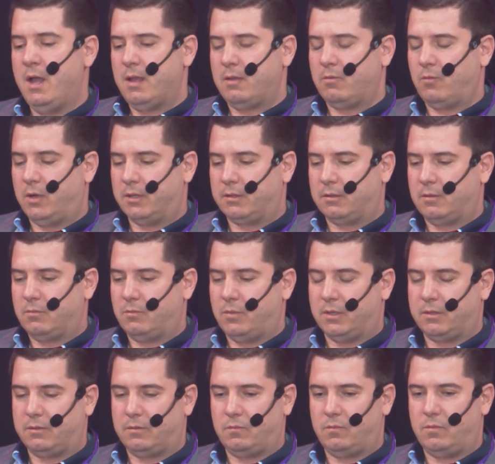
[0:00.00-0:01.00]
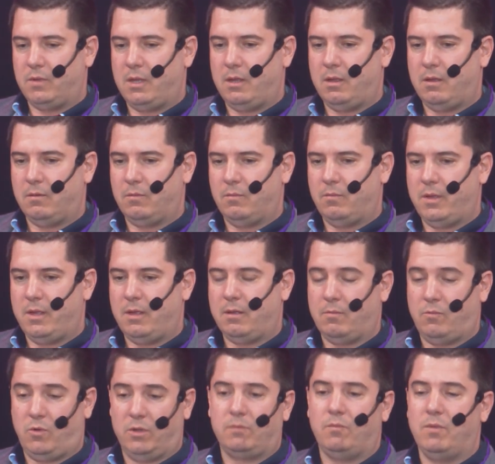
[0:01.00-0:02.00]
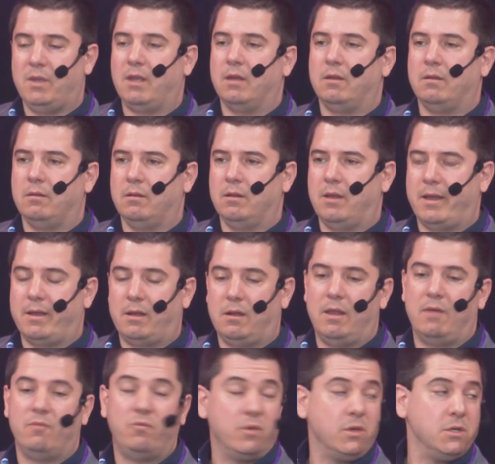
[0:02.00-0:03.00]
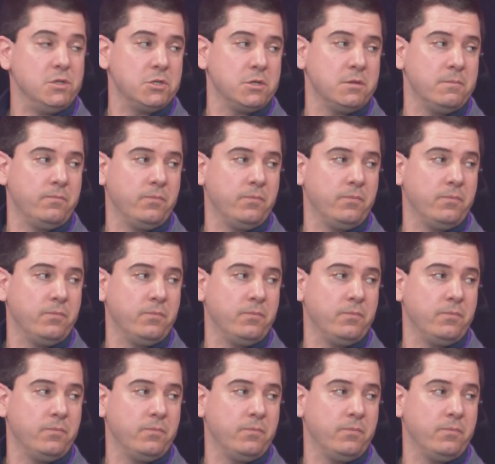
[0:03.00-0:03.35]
what we can like leverage.